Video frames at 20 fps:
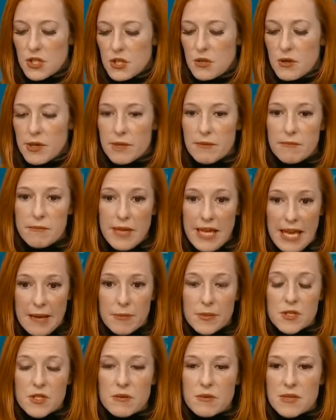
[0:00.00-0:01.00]
to
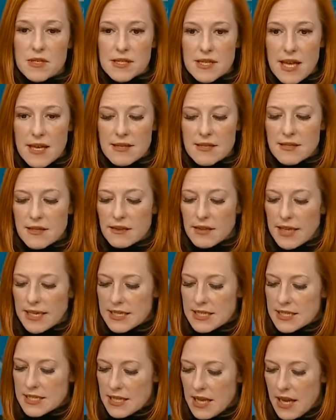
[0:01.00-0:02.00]
be able to assess the
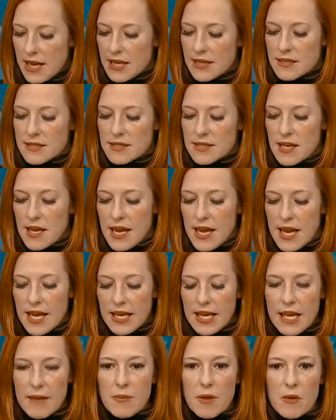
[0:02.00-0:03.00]
latest science
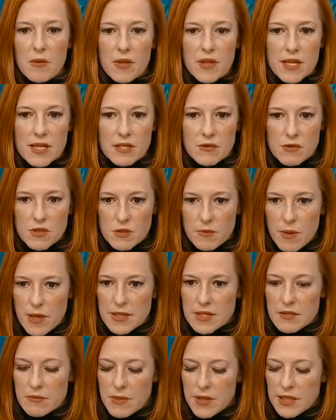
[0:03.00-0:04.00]
in keeping with its
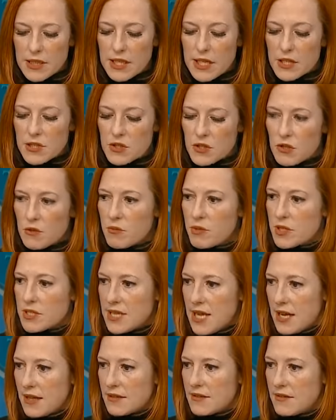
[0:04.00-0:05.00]
responsibility to
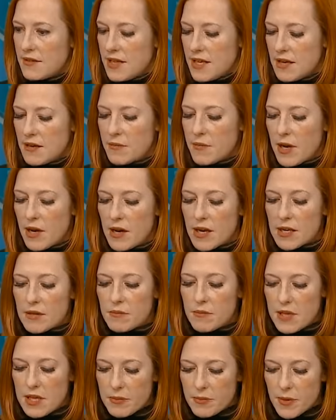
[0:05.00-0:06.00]
protect the
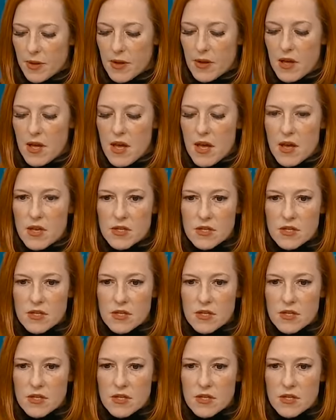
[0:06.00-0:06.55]
American people.